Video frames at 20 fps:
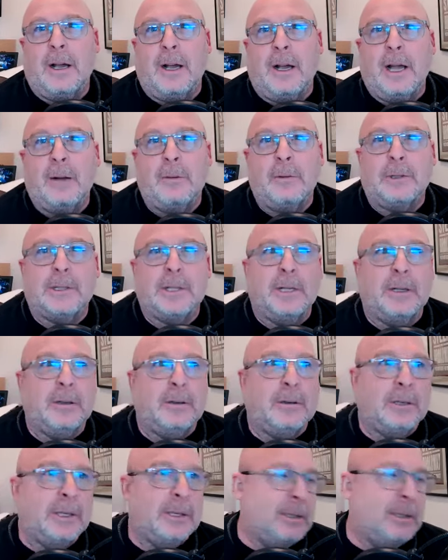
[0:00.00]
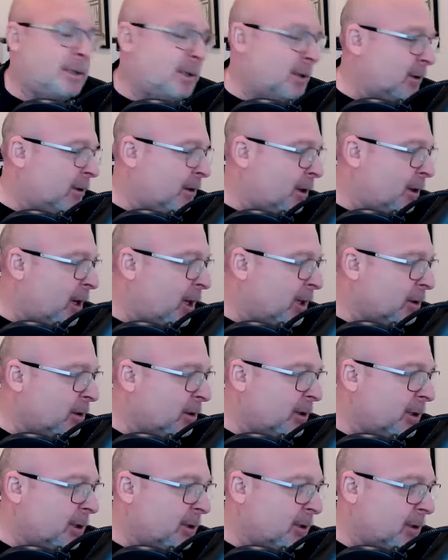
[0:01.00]
I will say, Lori, look, cost
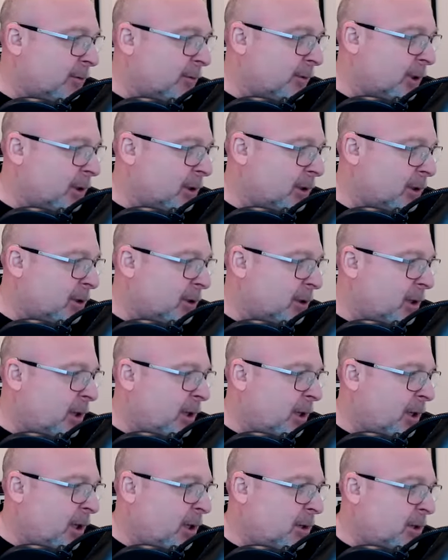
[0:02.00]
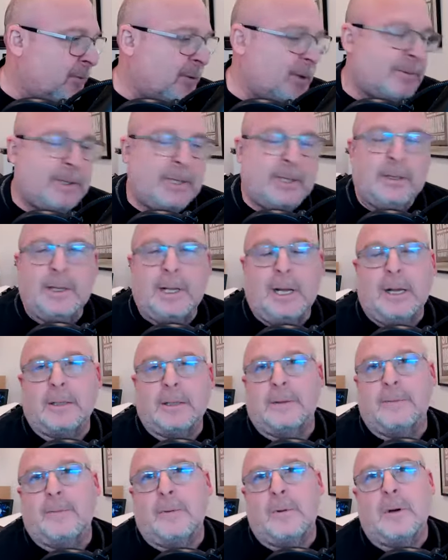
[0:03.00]
of the service is
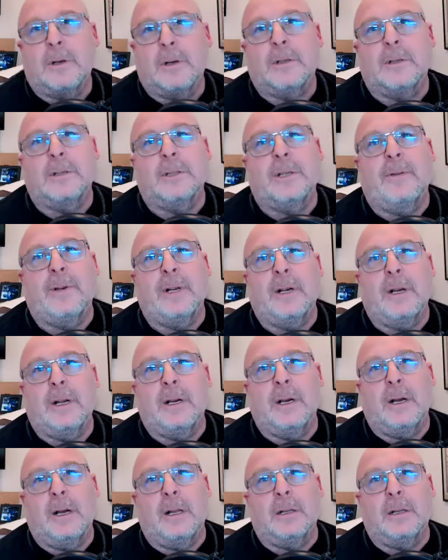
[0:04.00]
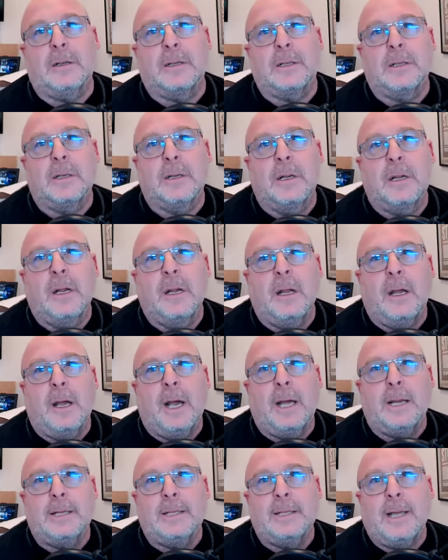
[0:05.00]
$15,479.
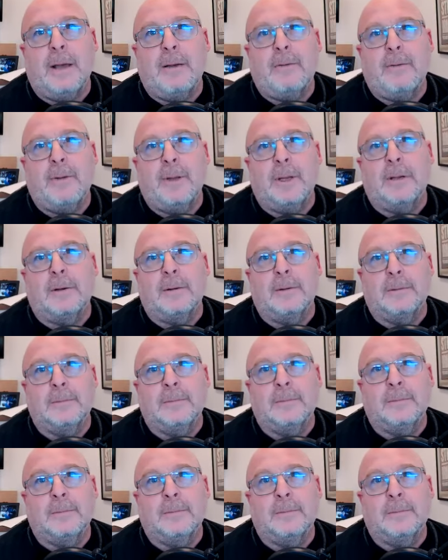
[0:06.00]
How does that feel?